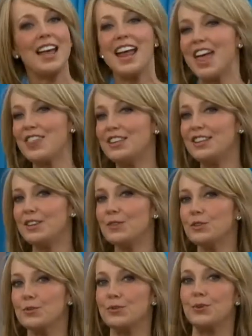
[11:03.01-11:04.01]
And the difference
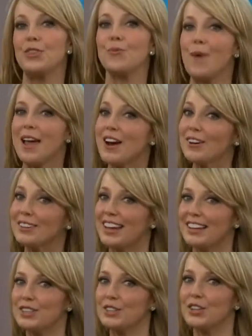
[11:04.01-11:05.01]
between the way our
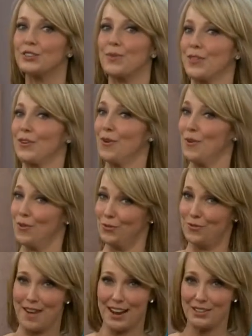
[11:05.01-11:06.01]
ladies look with their
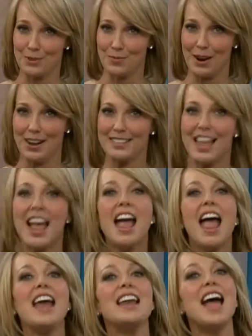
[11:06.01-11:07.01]
old-fashioned bras
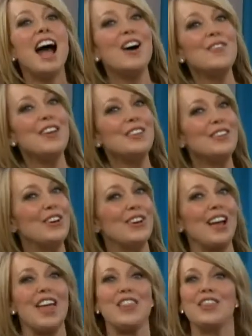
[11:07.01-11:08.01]
and how they look
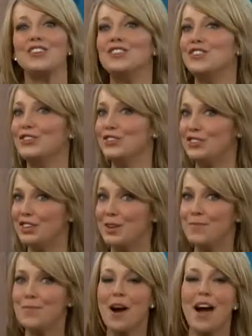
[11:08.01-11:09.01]
in their new Genie
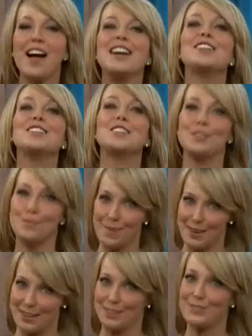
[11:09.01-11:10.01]
Bra
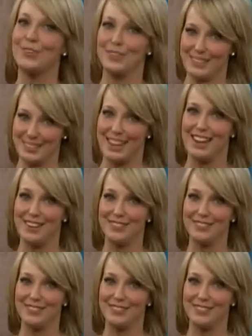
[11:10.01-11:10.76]
speaks for itself.